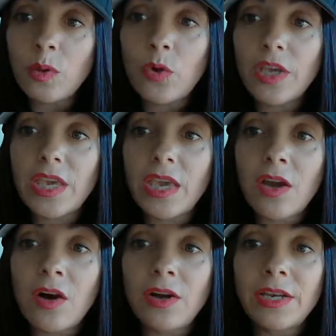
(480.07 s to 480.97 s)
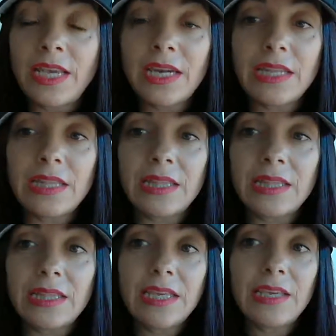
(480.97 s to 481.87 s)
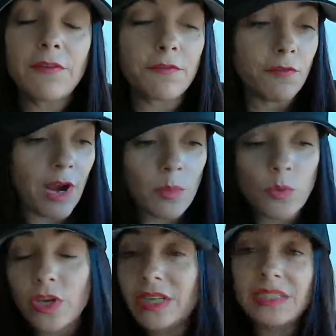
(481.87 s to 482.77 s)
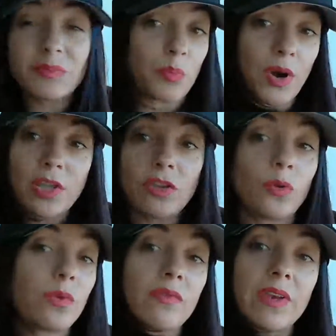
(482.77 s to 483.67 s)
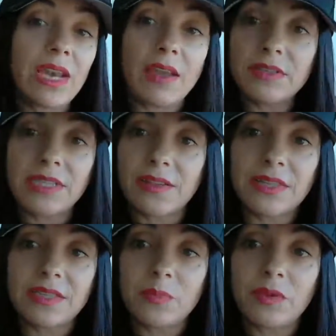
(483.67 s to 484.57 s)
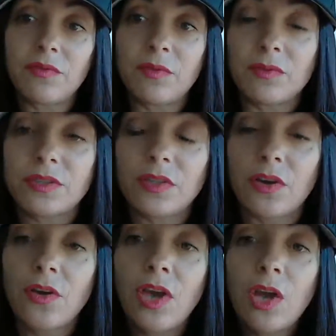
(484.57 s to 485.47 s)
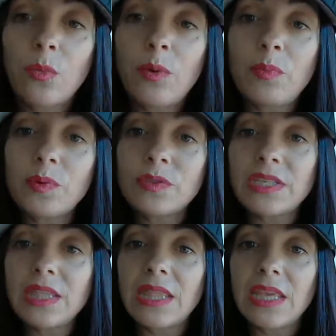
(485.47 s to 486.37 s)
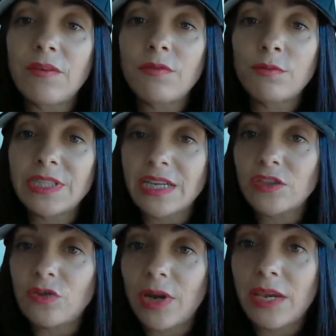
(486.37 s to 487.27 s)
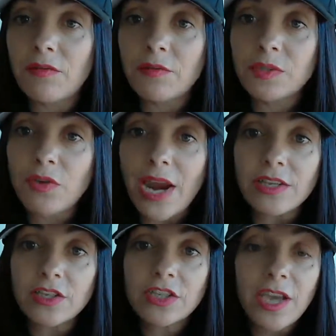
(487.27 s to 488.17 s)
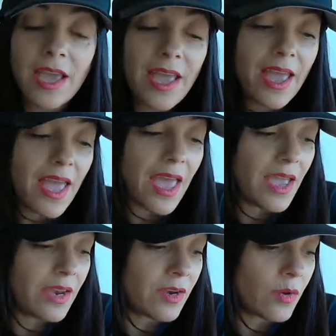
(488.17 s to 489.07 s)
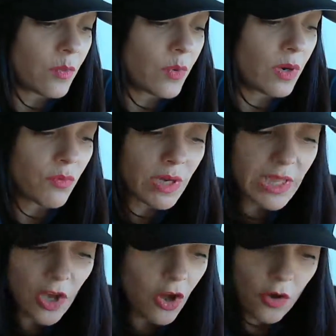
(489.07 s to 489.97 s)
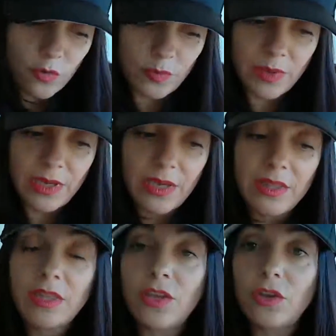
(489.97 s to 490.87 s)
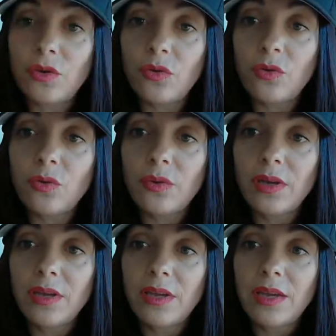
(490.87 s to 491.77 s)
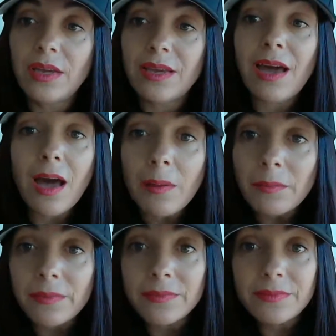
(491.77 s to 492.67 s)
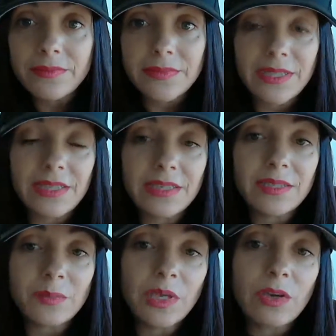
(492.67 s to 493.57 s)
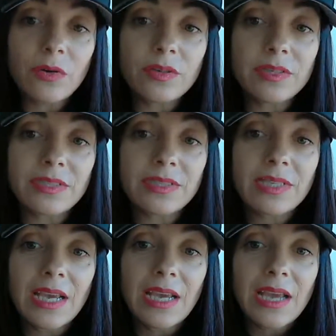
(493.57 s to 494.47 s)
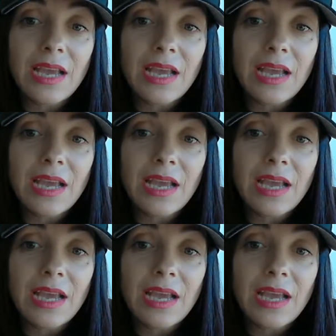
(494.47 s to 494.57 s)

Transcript: been working on getting the framework. It's brand new. We've never done this before. So we're building the full days training from scratch. And we really hope that you come to this because